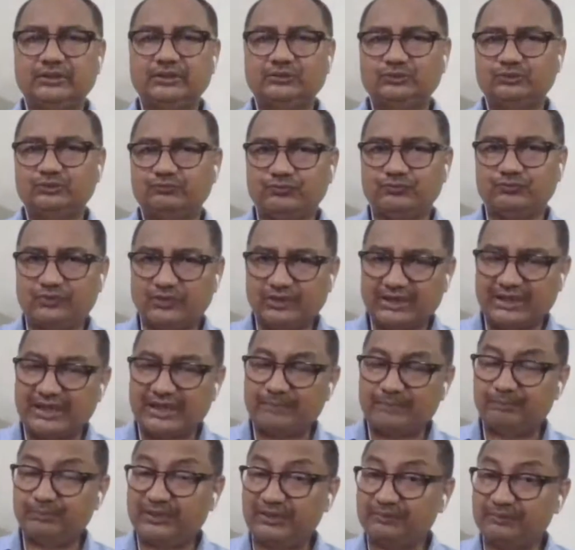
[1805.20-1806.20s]
So for
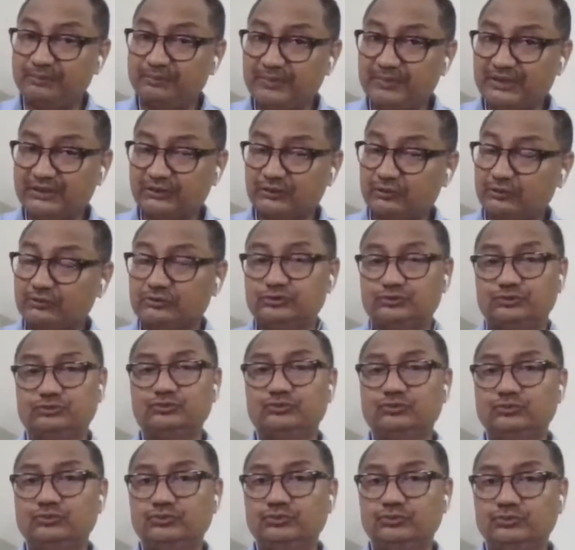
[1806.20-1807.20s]
upliftment
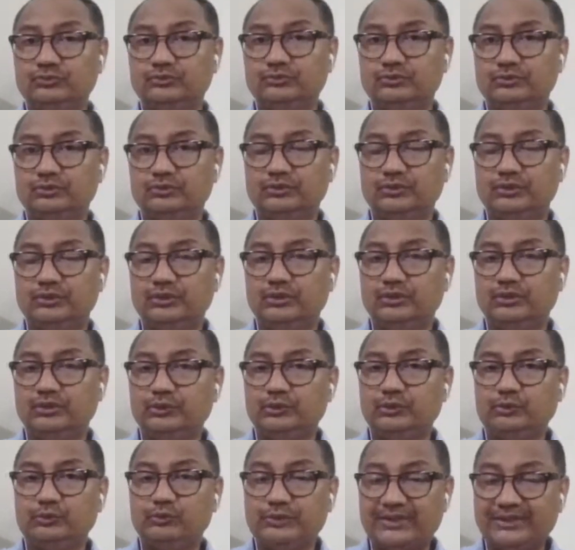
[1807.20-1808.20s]
also, you
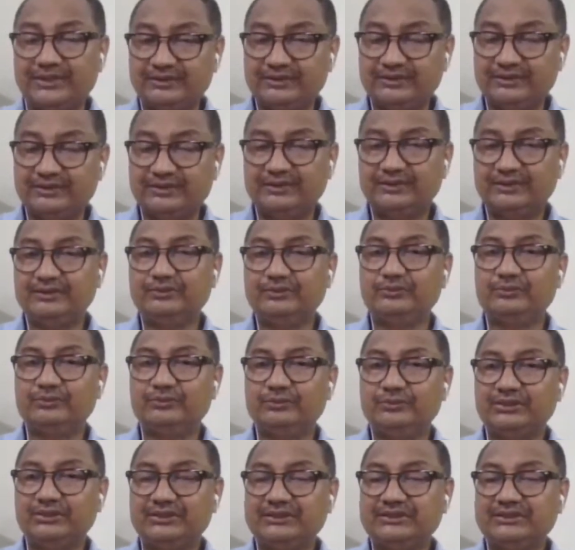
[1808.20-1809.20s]
know, whether you
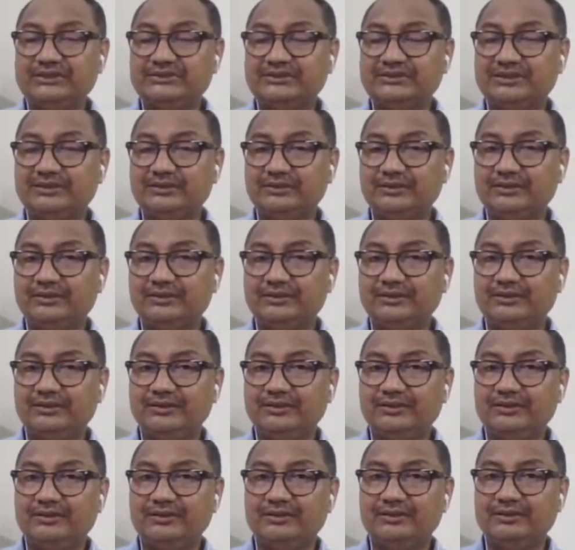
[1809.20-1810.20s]
know it is a
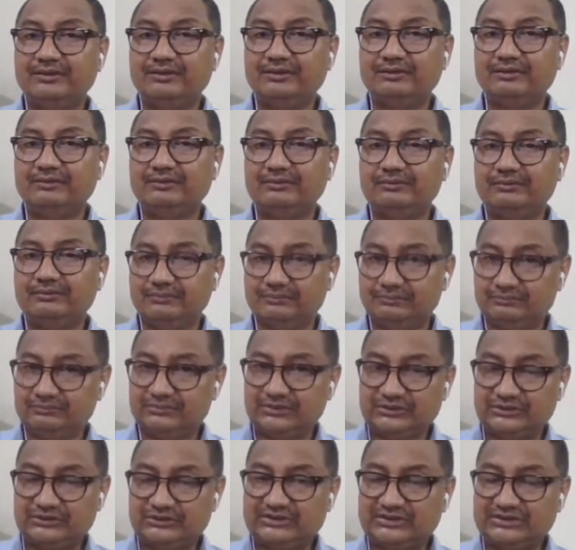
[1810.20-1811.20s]
uh,
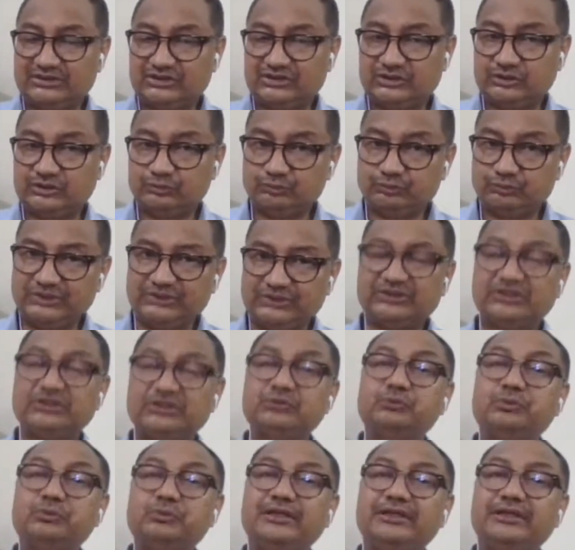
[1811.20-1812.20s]
it is a
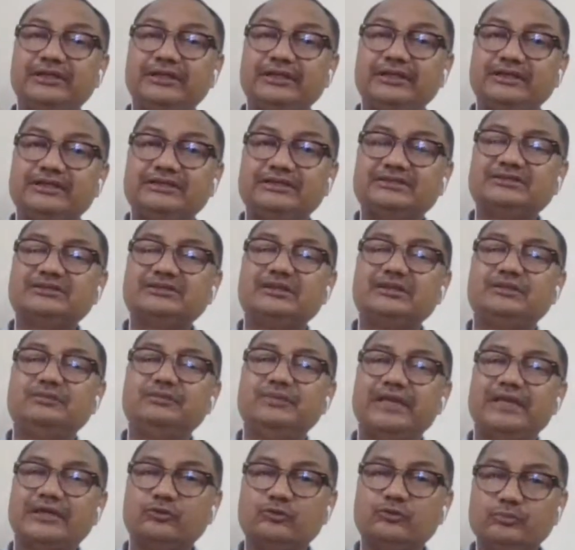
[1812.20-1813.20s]
situation when there is some
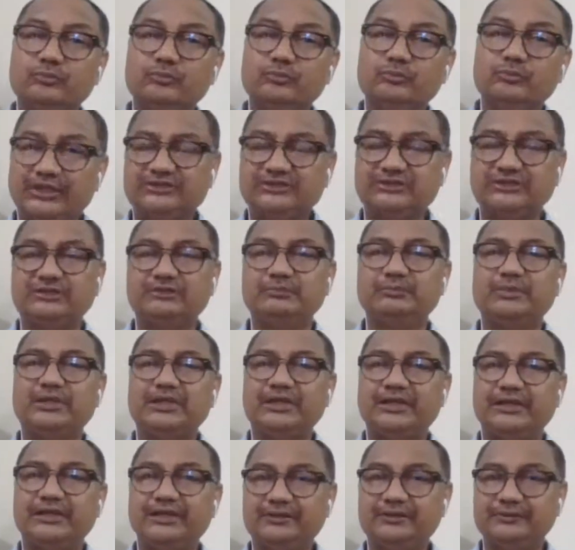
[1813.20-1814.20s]

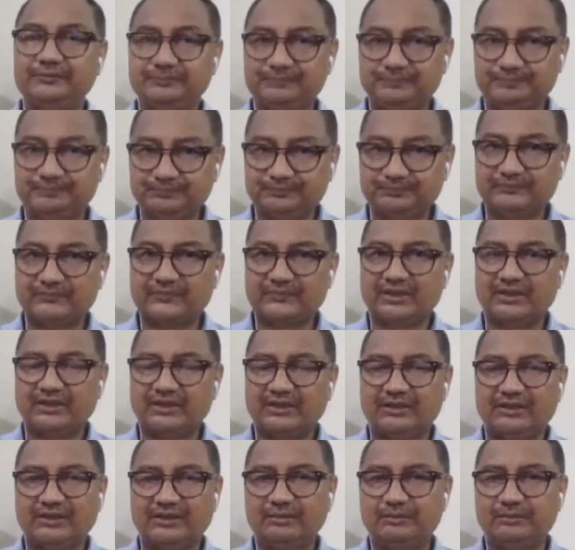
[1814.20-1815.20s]
accumulation by
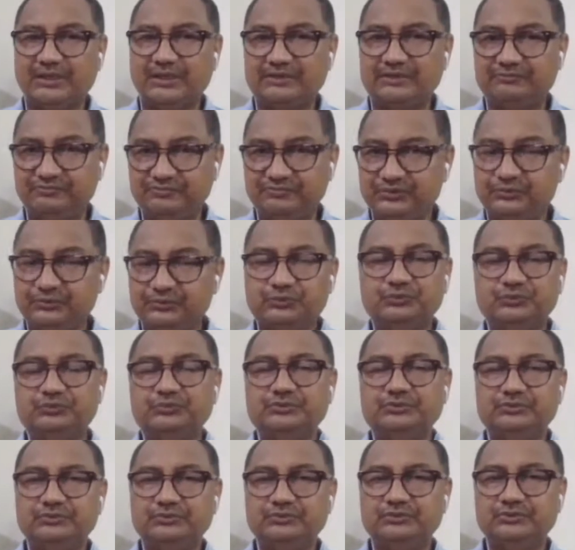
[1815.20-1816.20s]
uh, by
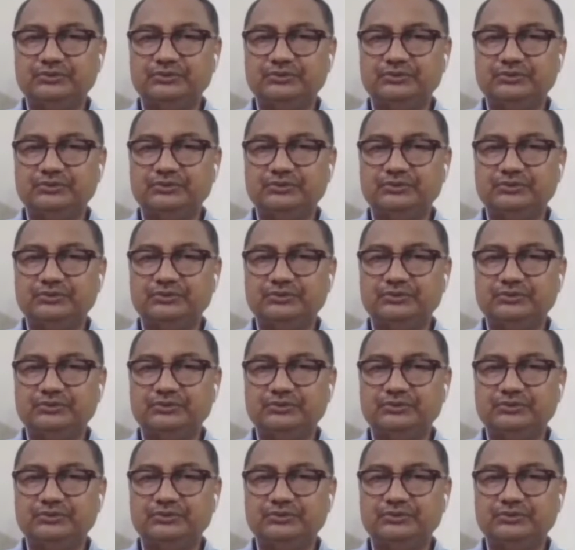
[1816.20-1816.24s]
few,